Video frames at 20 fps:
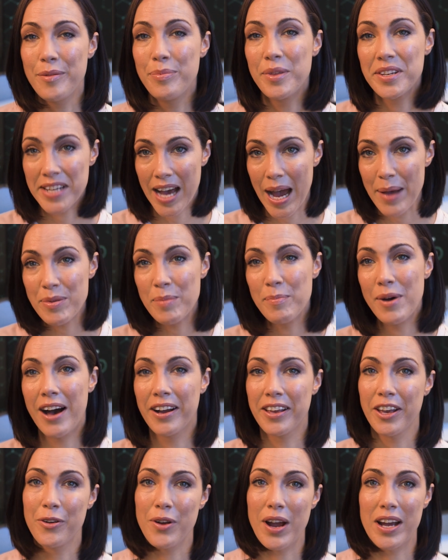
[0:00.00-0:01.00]
From the time the
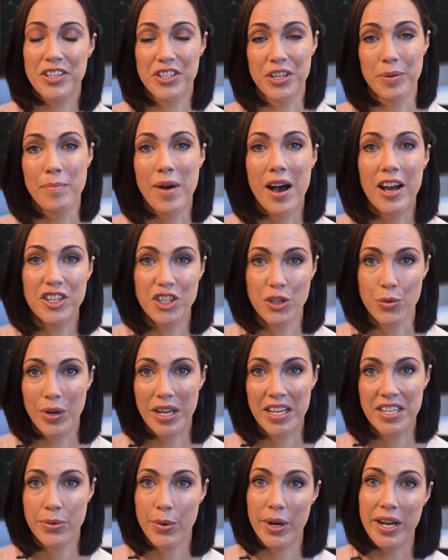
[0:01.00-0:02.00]
market crashed in March
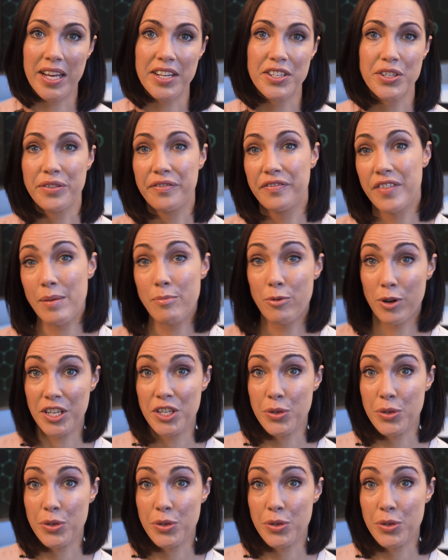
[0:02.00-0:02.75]
2020 to February